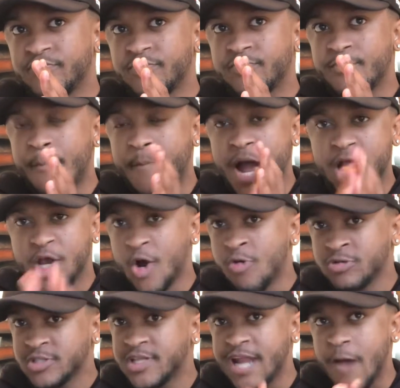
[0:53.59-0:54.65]
my
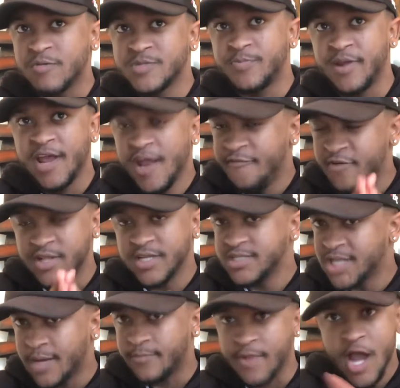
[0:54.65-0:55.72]
coach that I was playing for at the
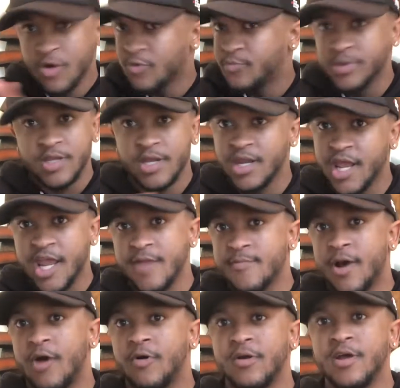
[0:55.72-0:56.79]
time, I'm not gonna put the name
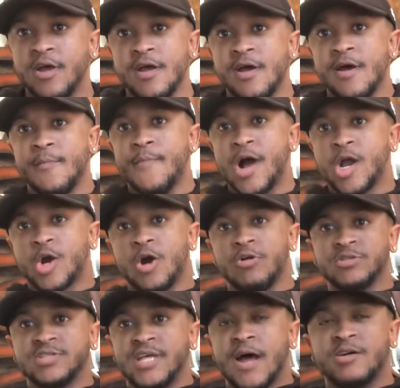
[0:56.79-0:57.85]
out. My
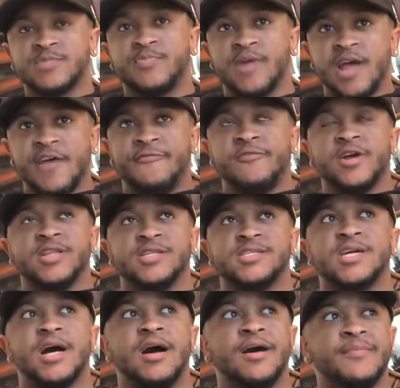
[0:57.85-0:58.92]
coach that I was playing for at the
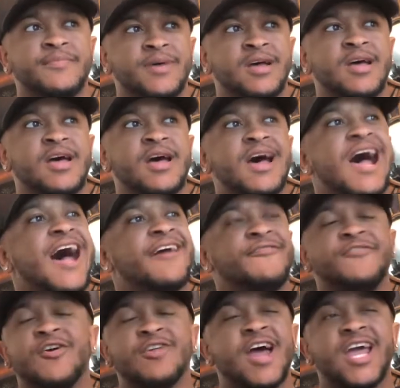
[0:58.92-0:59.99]
time, I
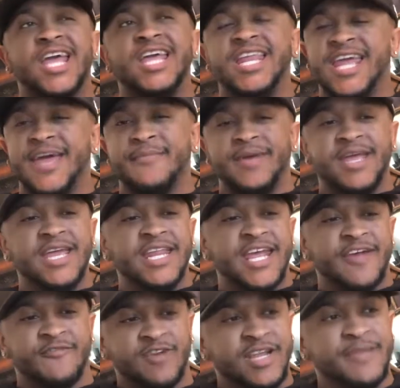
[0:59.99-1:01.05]
felt like he
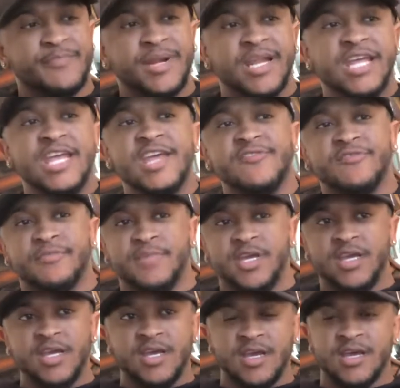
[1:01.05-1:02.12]
didn't really believe in
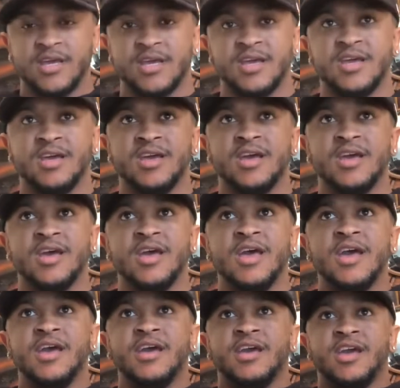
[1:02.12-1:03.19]
me.
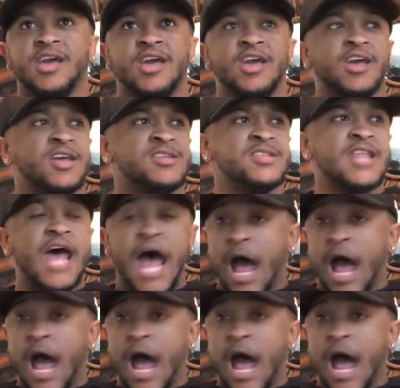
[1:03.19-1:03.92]
And I